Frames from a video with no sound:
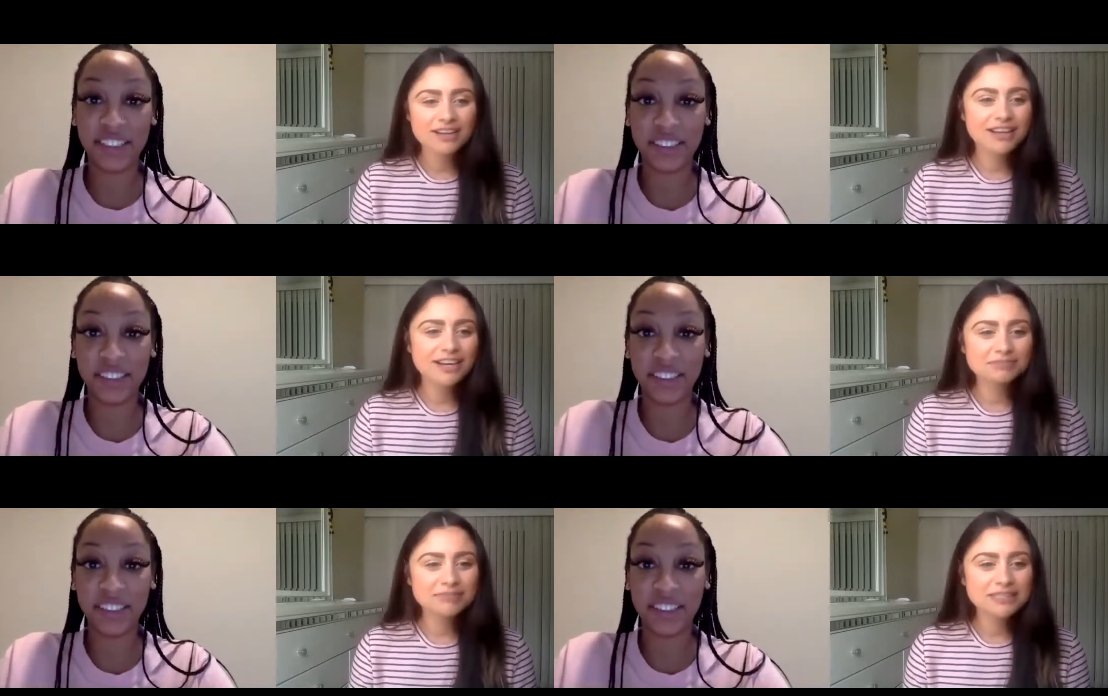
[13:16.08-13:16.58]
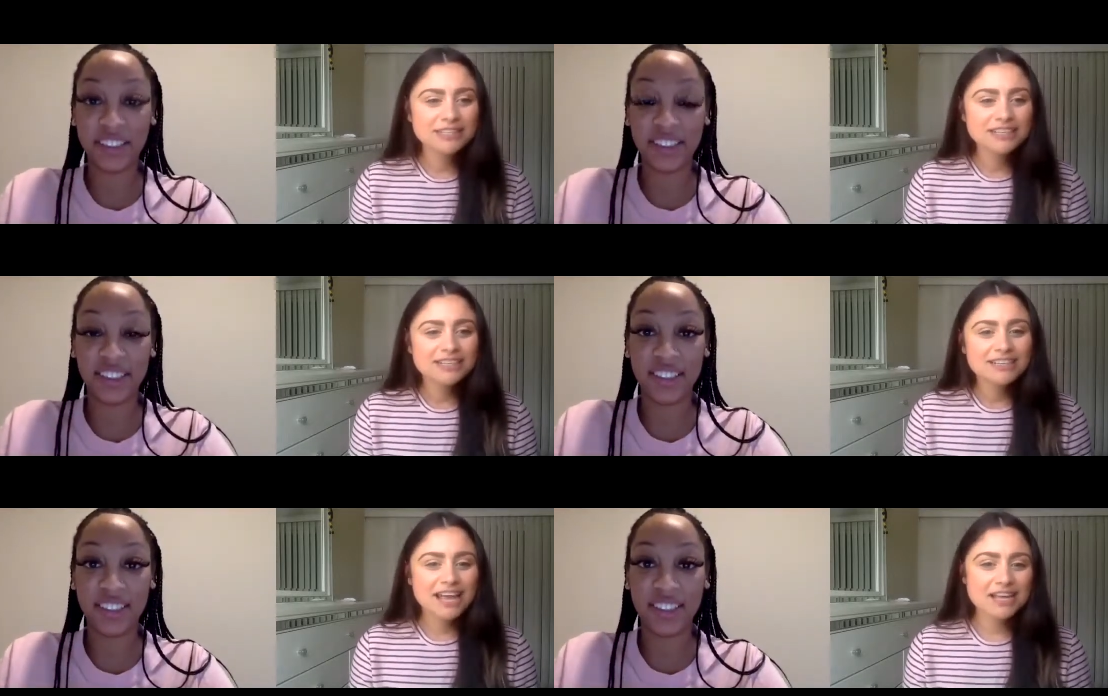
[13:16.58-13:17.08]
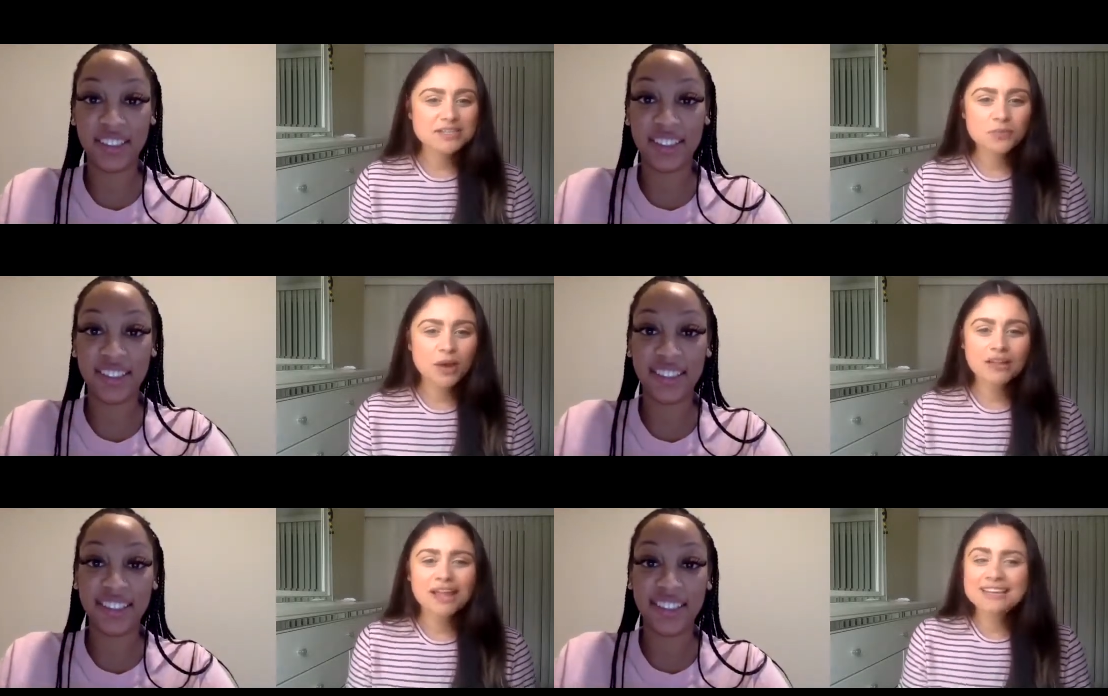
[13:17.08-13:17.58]
Speaker 1: um as
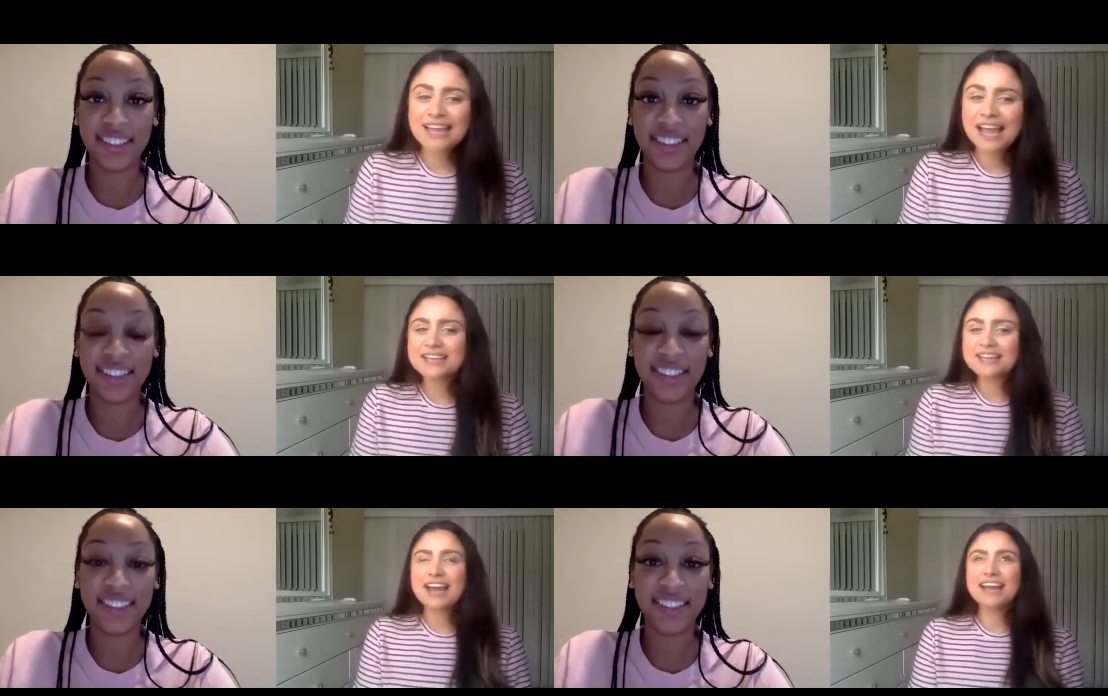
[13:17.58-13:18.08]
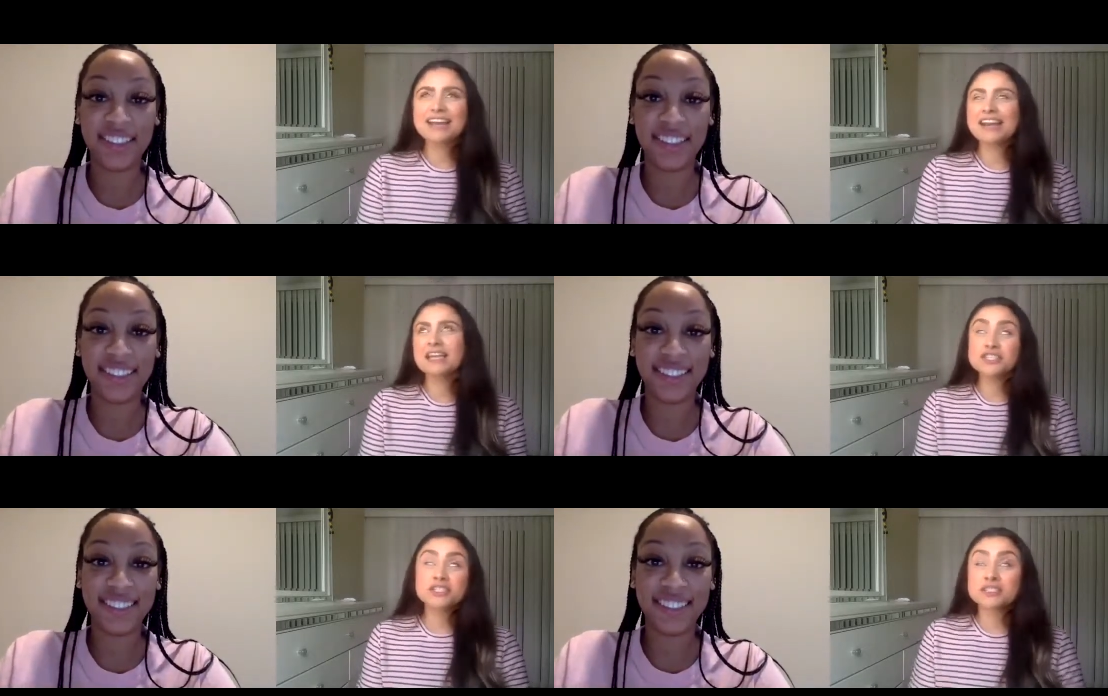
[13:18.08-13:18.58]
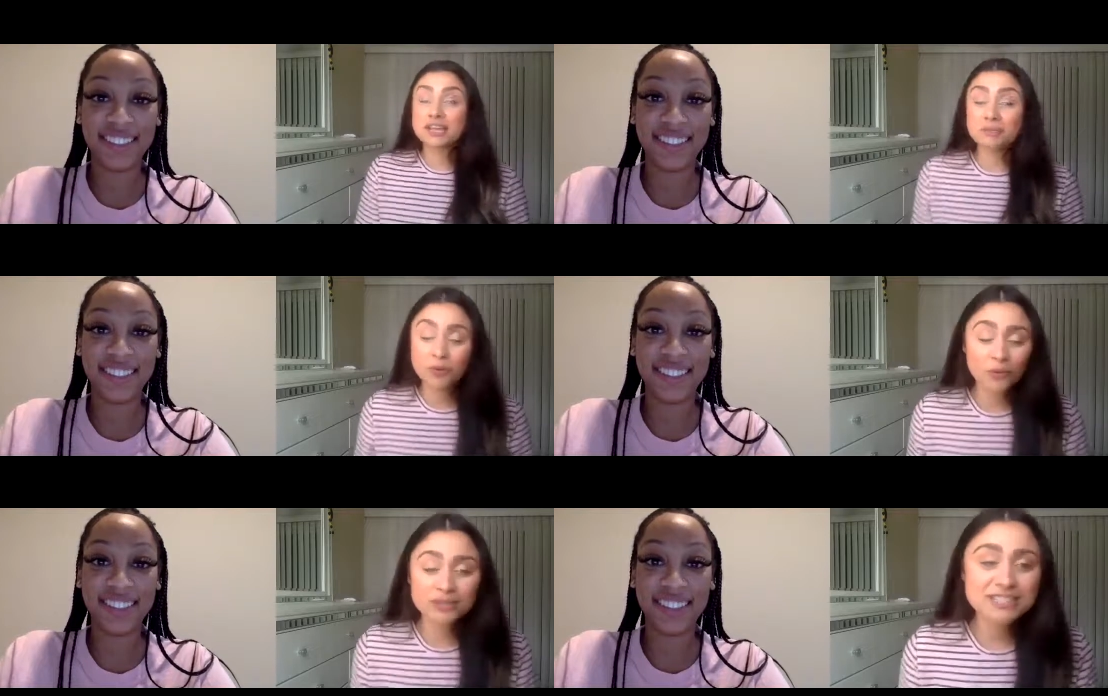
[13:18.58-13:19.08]
well. I, I and I just am
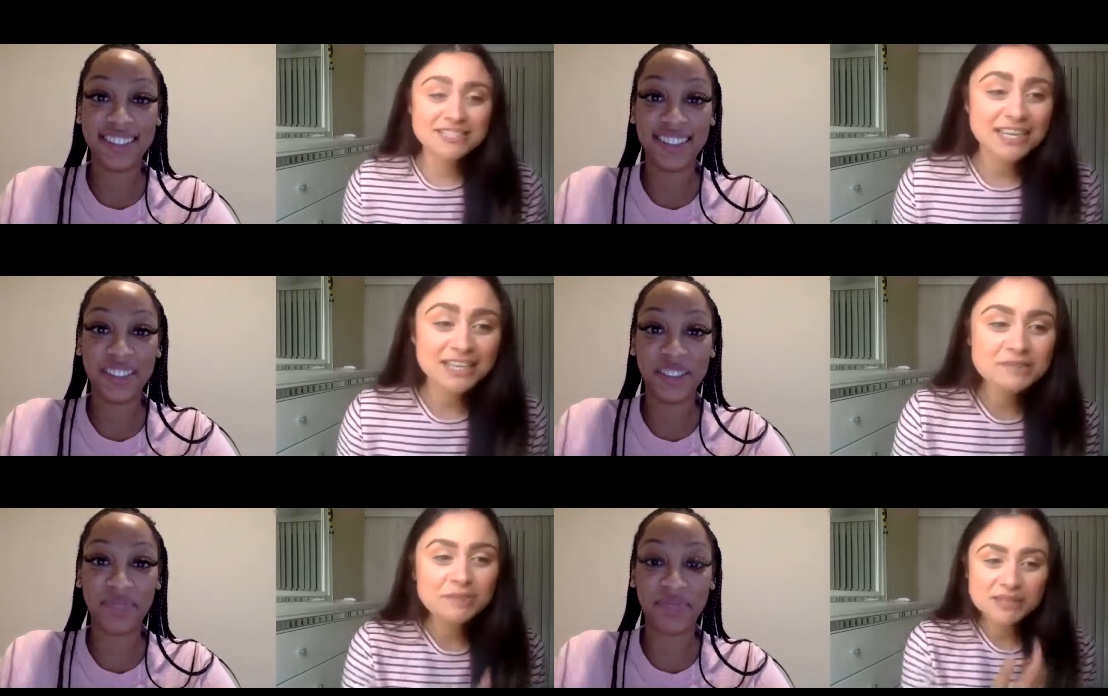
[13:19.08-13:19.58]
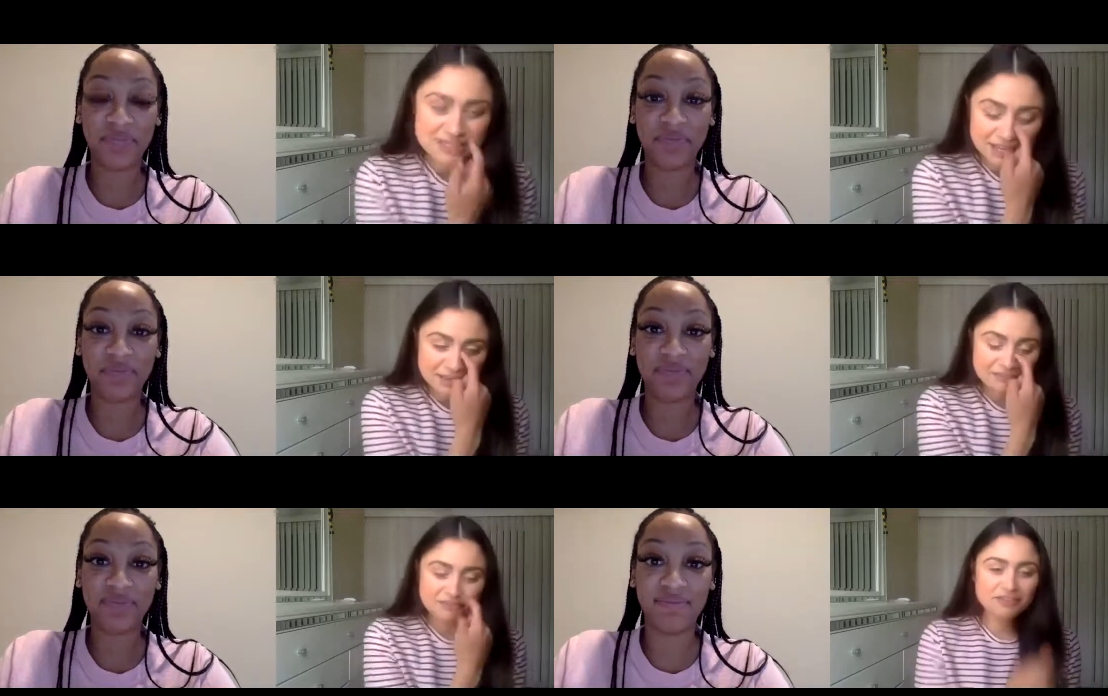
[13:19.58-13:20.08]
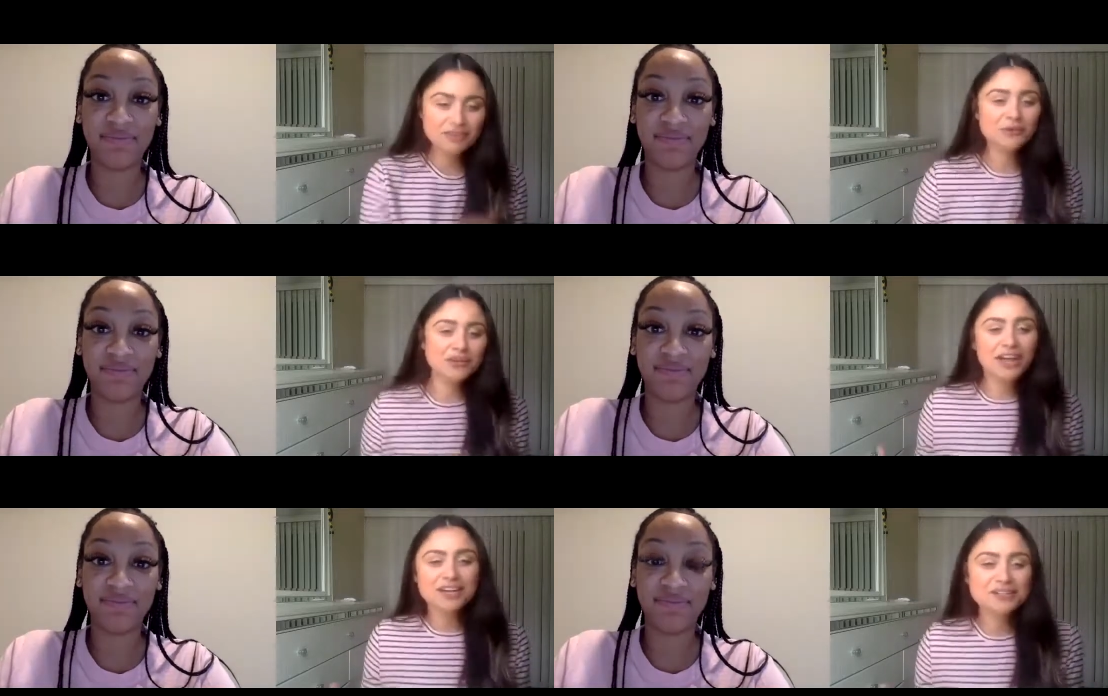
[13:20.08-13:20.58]
going to say this because I can feel
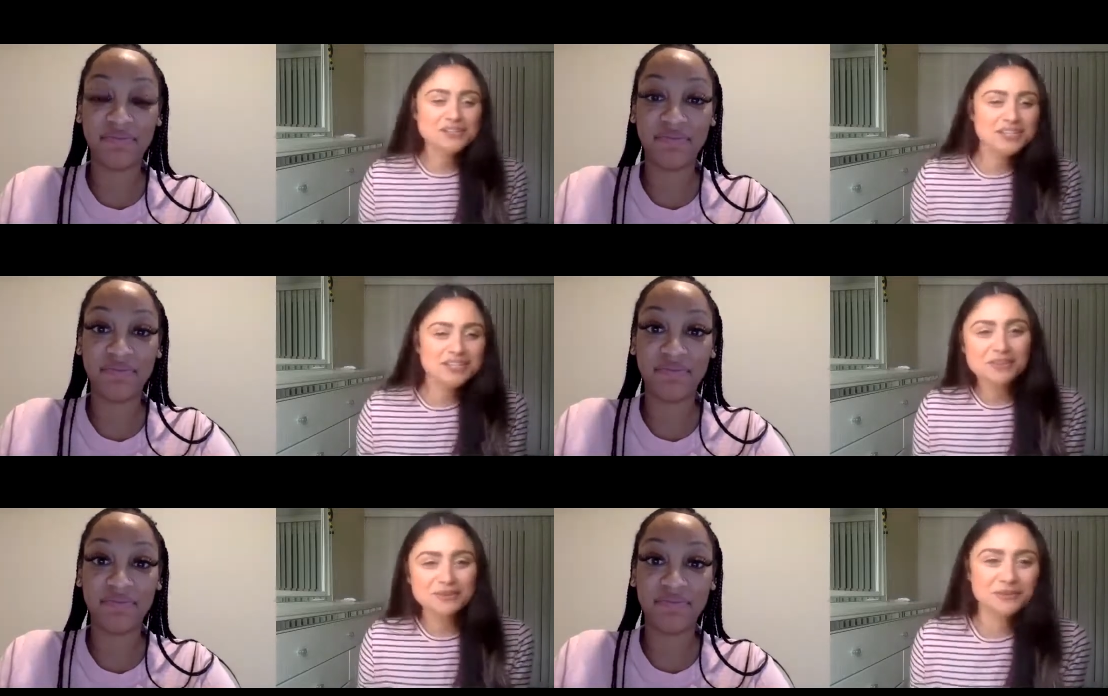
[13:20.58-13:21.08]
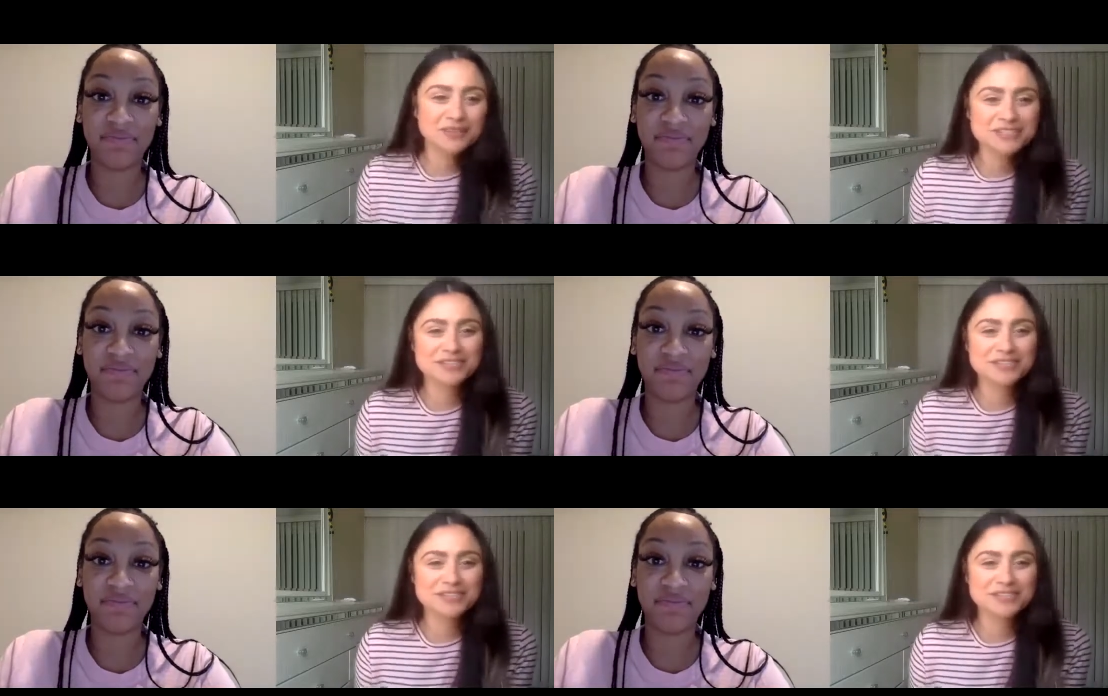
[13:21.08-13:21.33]
your energy through the